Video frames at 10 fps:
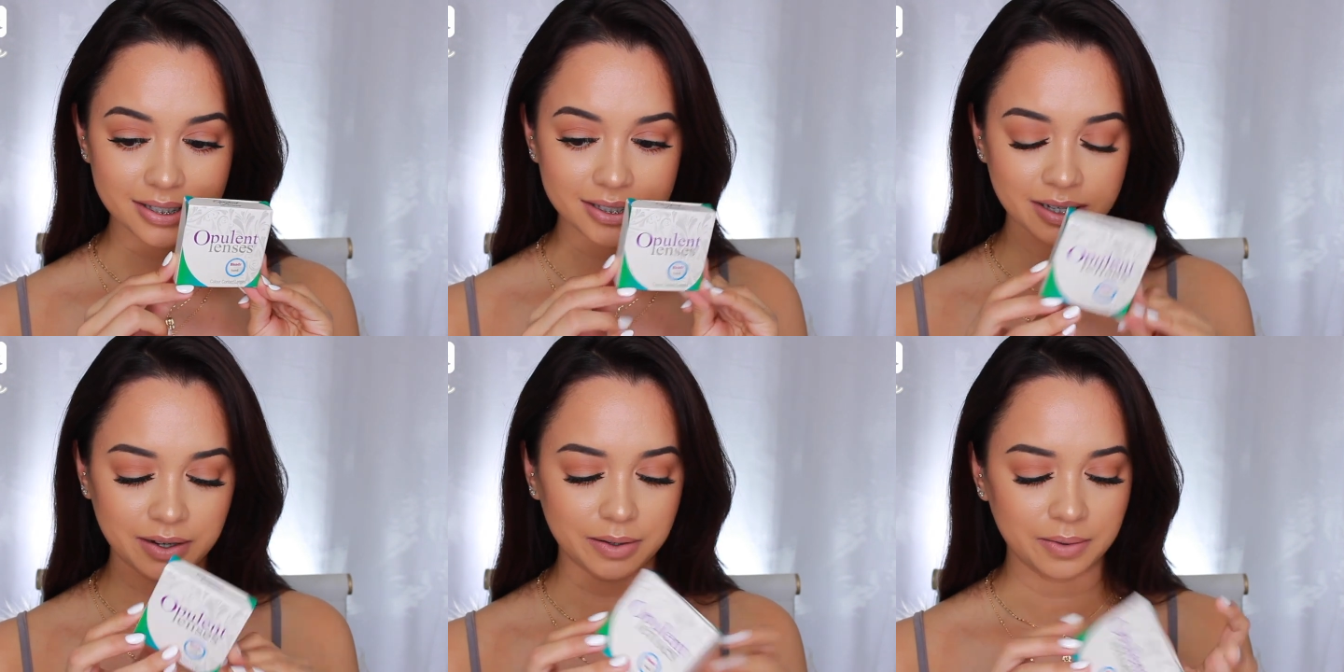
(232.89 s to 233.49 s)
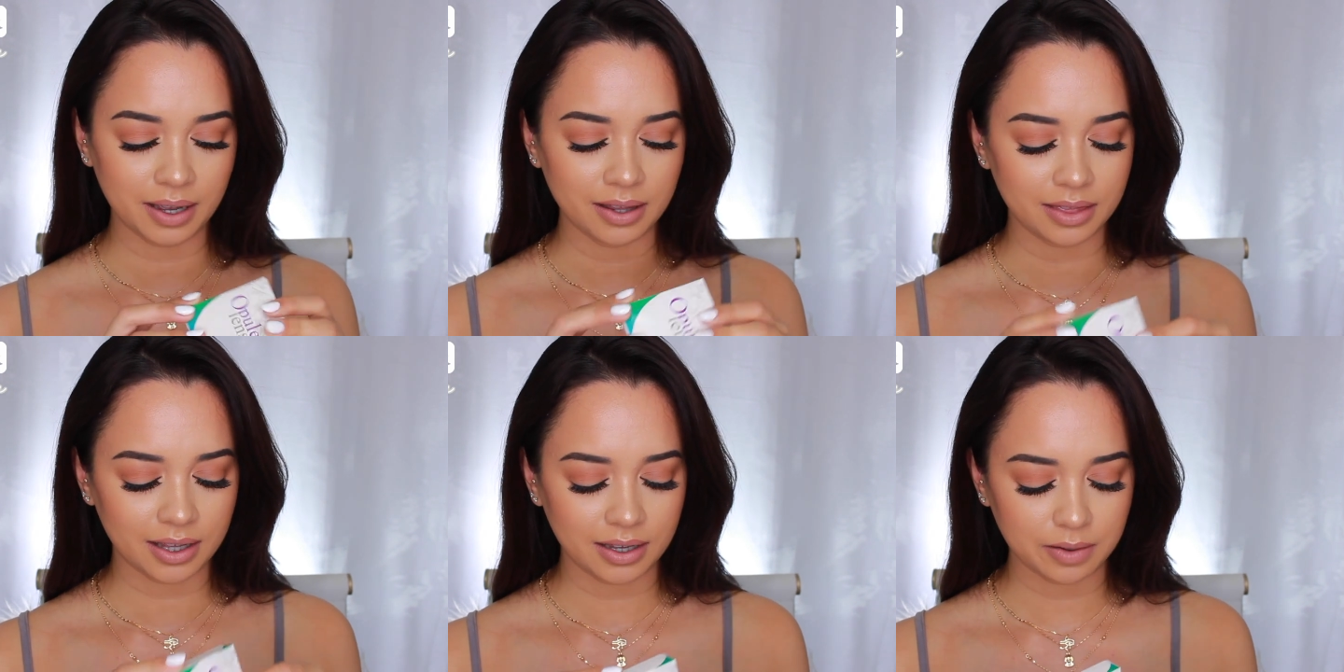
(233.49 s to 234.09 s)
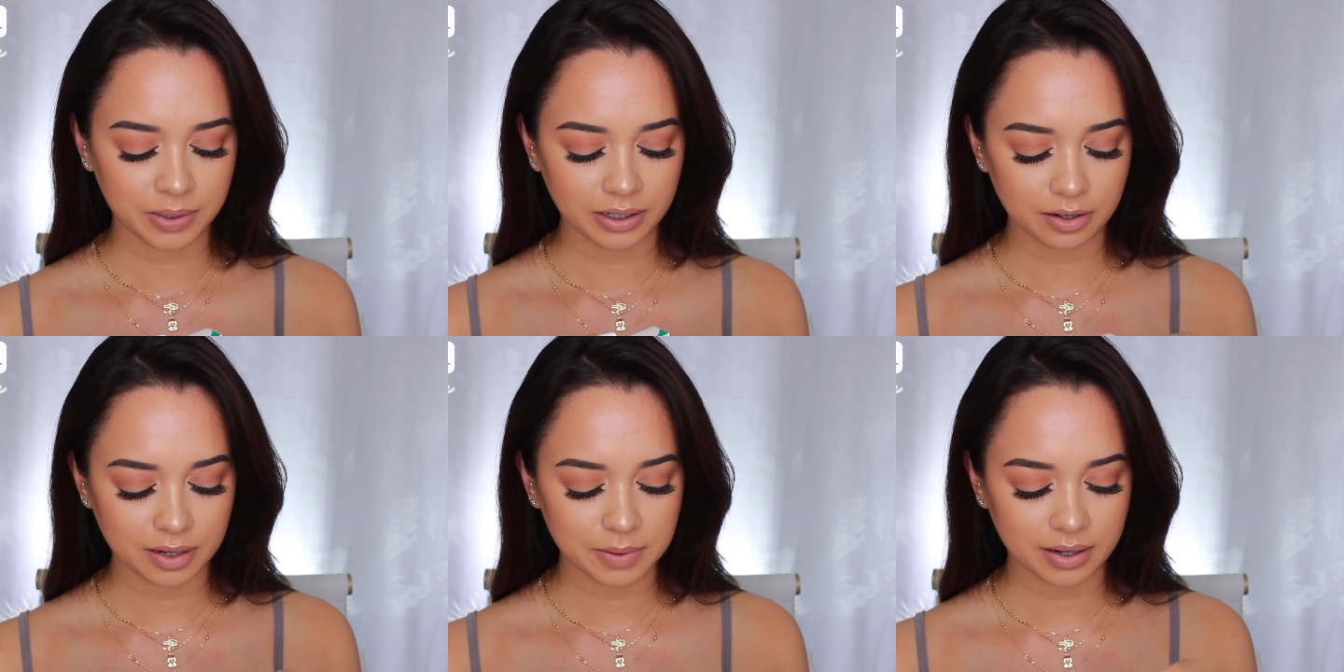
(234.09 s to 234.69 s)
so, and then when
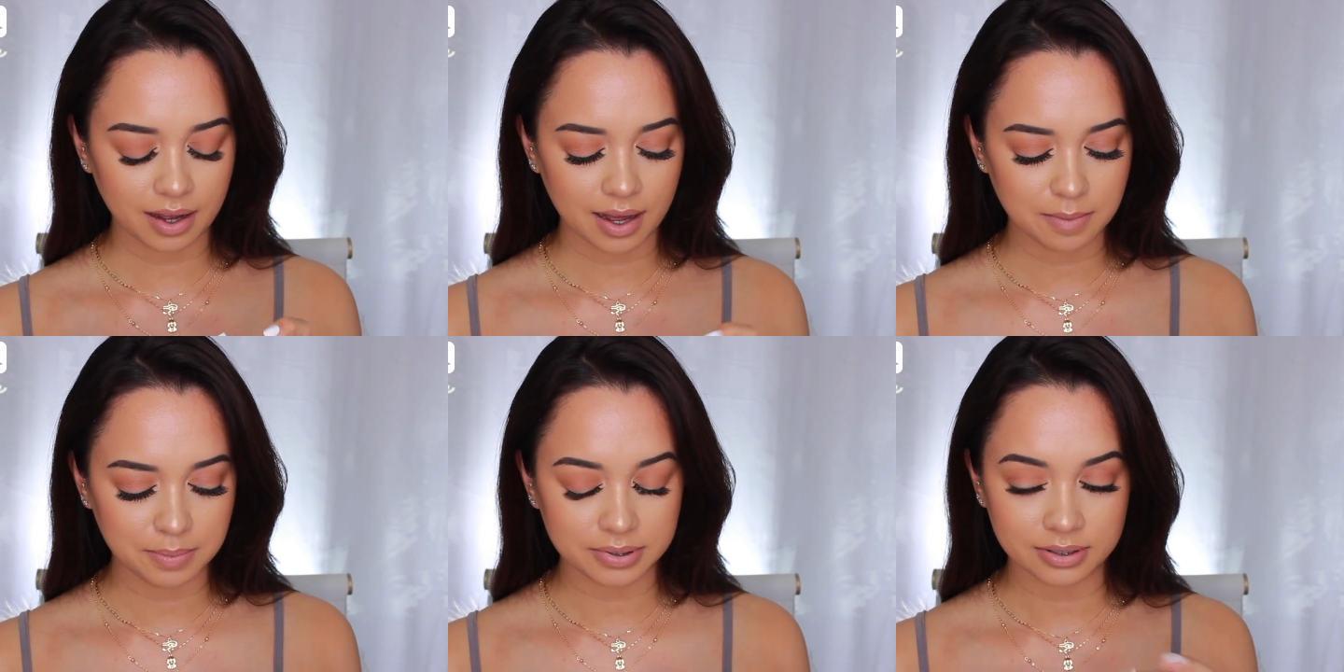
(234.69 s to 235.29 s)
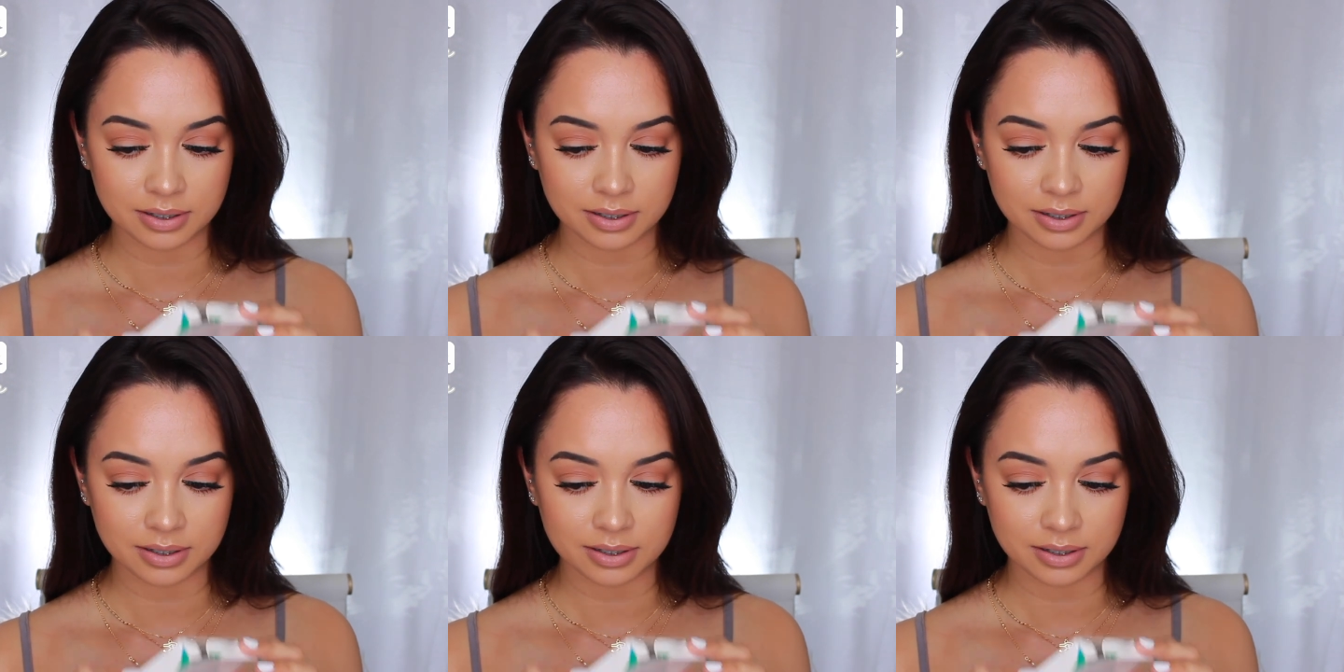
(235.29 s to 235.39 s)
you open it up,